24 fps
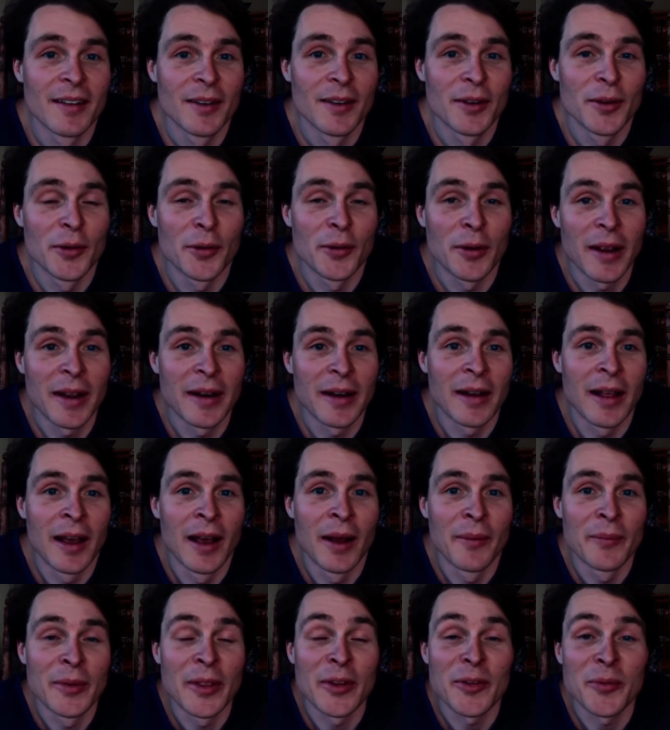Alright,
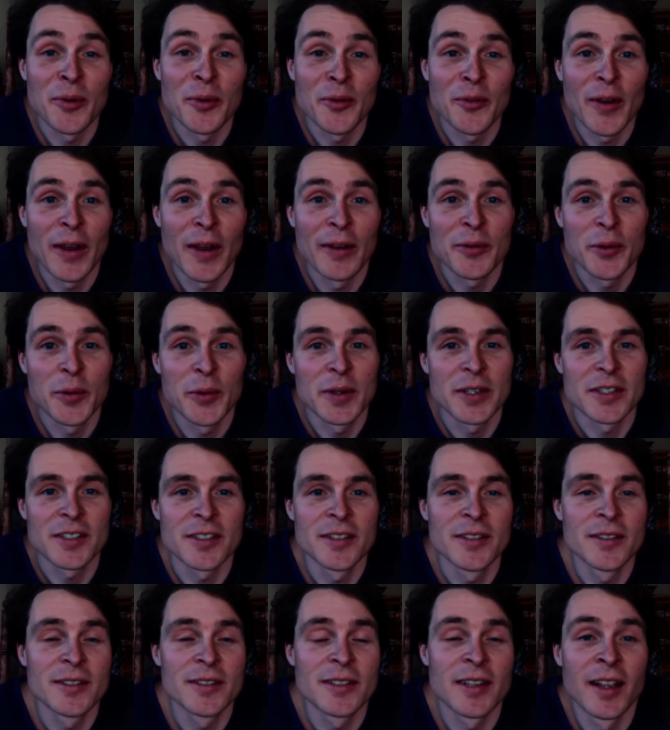that's my five
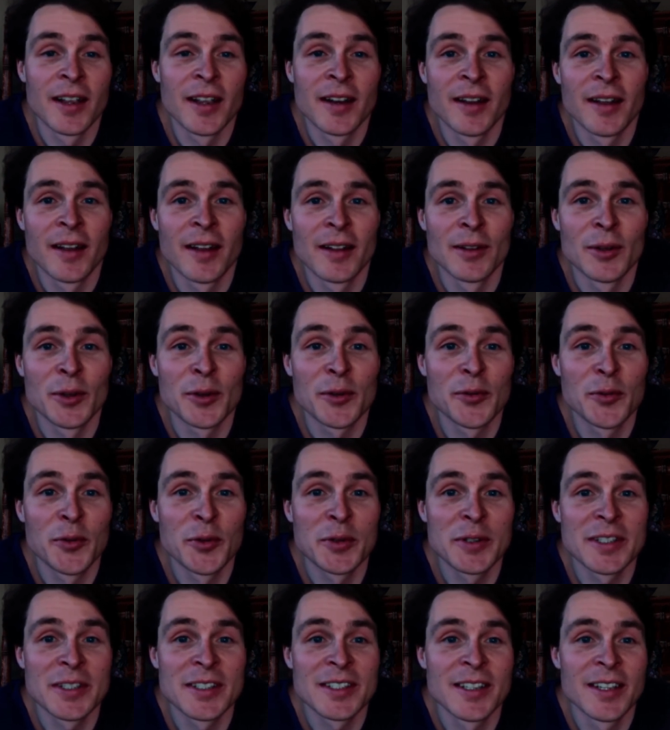questions, and I look forward
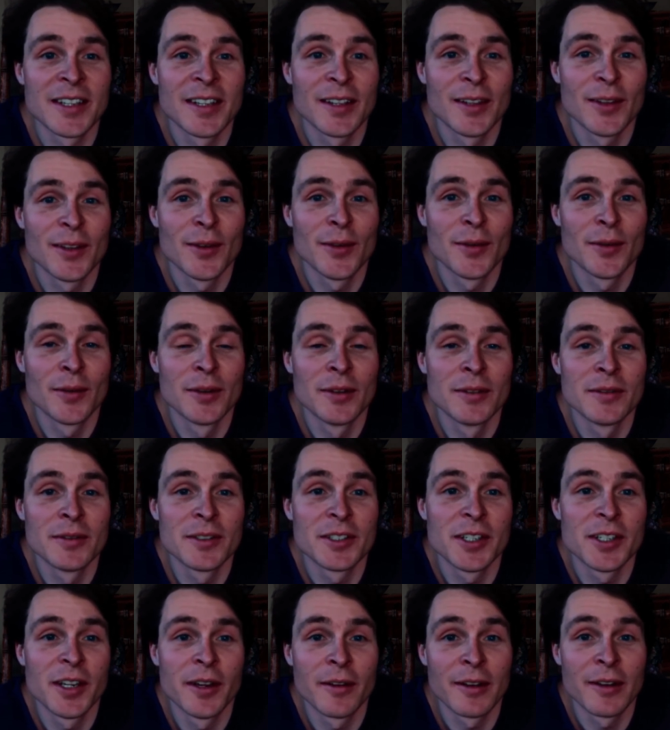to seeing you and
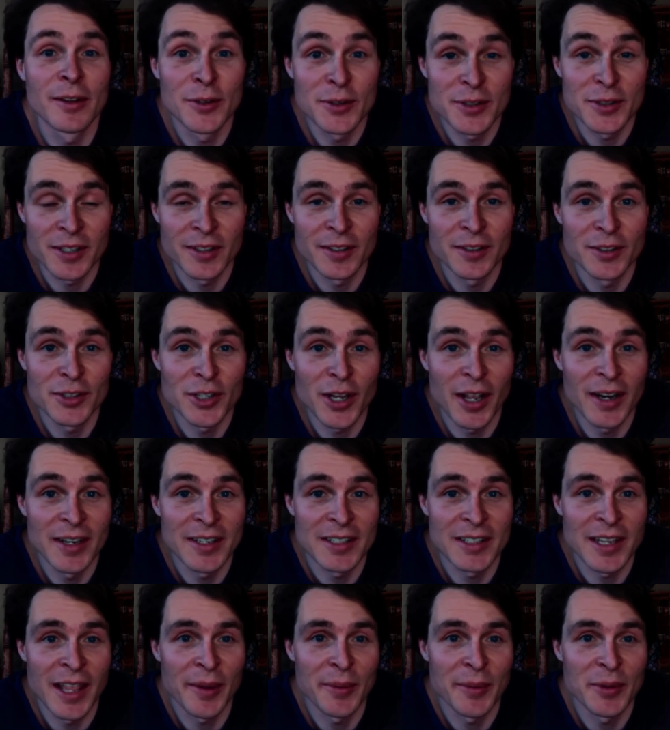sharing New Zealand Chinese
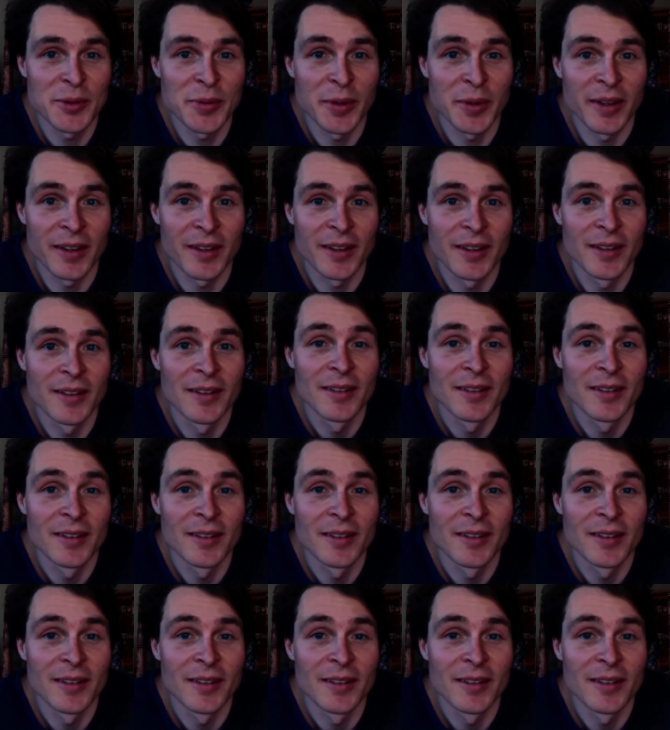Language Week.